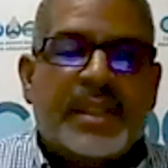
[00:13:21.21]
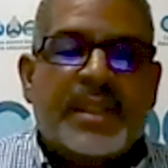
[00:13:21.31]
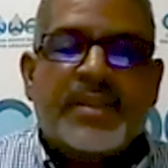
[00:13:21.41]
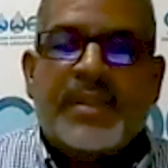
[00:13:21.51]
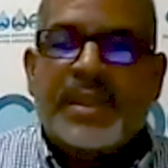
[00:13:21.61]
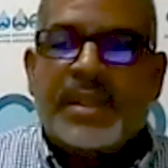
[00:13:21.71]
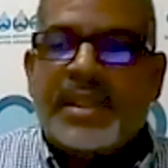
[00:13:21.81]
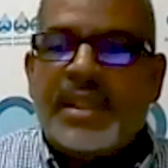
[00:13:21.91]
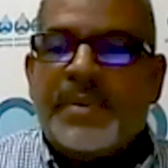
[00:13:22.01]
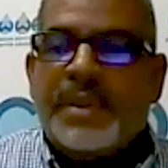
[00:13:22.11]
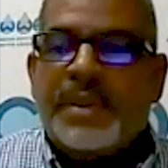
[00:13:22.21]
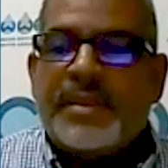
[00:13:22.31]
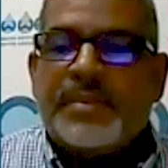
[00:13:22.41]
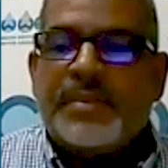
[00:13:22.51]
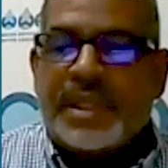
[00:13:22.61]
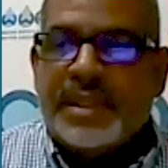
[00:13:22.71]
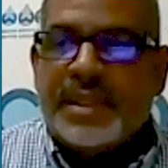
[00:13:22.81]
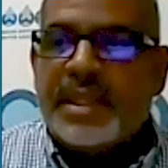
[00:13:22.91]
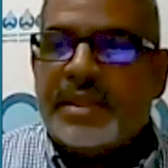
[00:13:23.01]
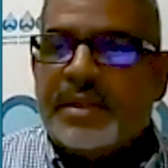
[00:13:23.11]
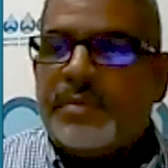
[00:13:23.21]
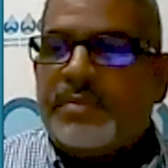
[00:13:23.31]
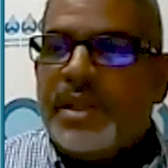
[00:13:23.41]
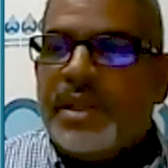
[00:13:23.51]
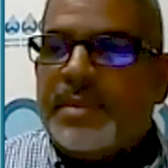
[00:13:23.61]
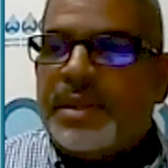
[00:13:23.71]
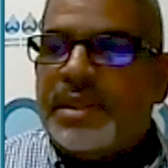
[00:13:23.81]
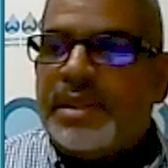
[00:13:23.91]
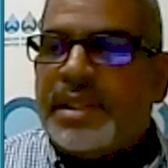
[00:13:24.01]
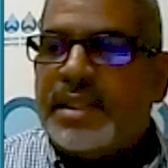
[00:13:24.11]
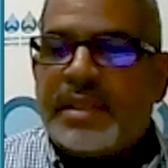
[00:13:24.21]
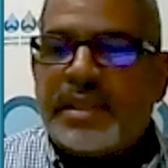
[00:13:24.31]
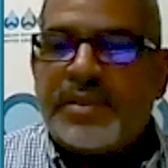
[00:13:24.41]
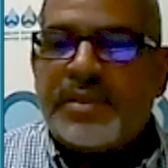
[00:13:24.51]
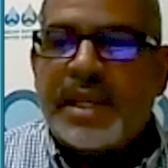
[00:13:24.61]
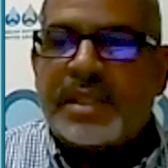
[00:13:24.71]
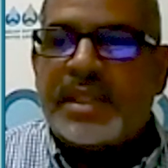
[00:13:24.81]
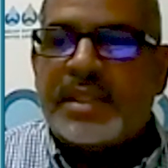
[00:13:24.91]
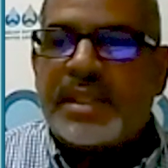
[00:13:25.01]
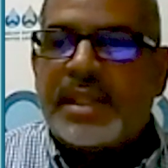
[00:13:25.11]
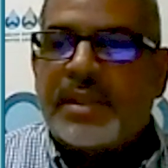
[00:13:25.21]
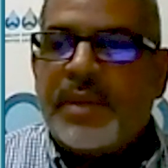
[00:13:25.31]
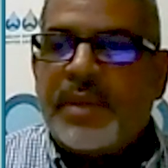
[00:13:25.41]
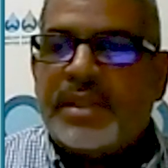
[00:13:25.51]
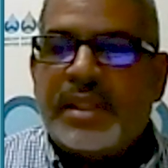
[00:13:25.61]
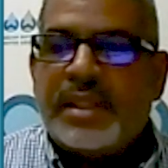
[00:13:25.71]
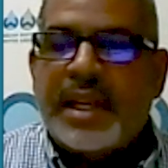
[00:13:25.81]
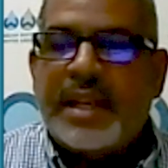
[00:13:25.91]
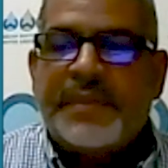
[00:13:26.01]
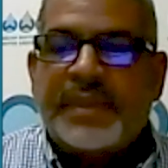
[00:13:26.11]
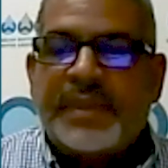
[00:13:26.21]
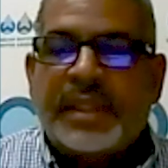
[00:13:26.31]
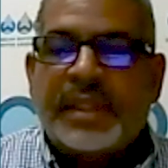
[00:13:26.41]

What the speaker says: So they're just keeping it simple. Let's just get the garbage, let's get the trash, let's get the waste to the landfill